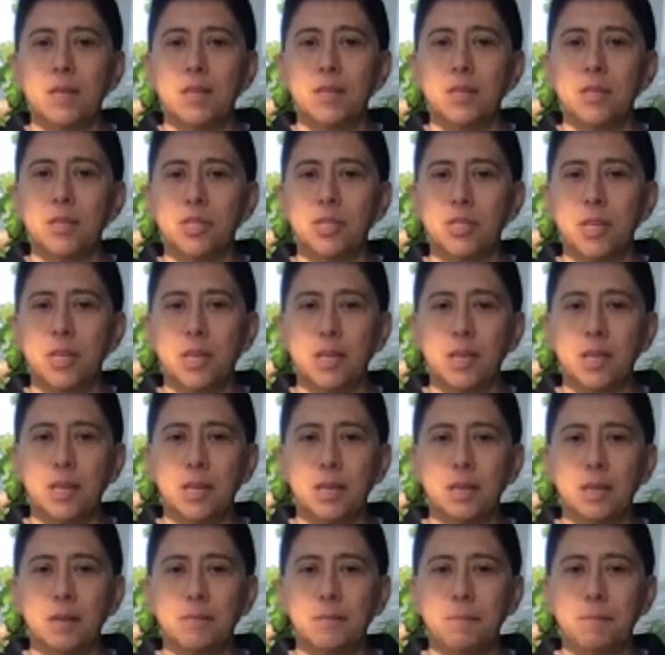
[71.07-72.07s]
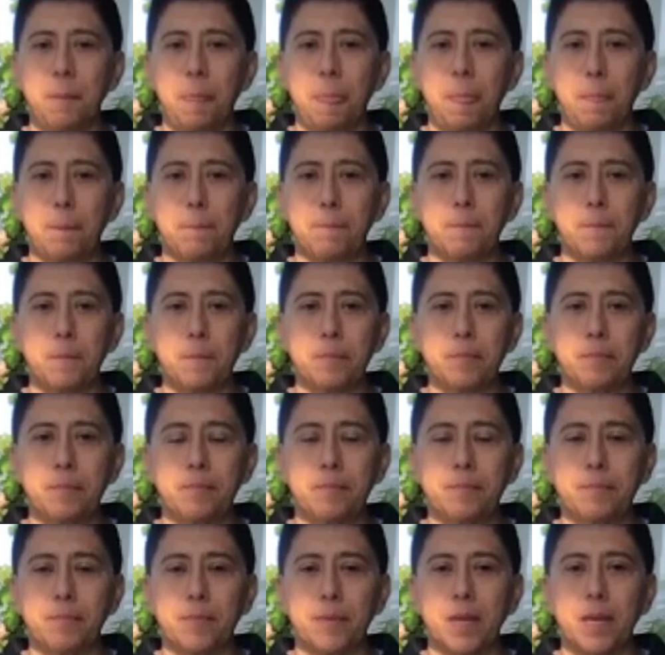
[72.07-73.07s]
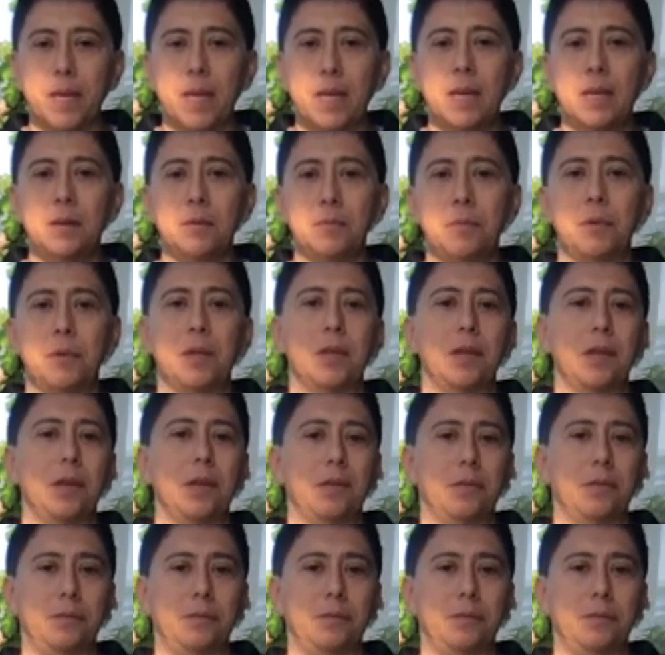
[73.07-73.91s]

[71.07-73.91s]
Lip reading: checking in with you.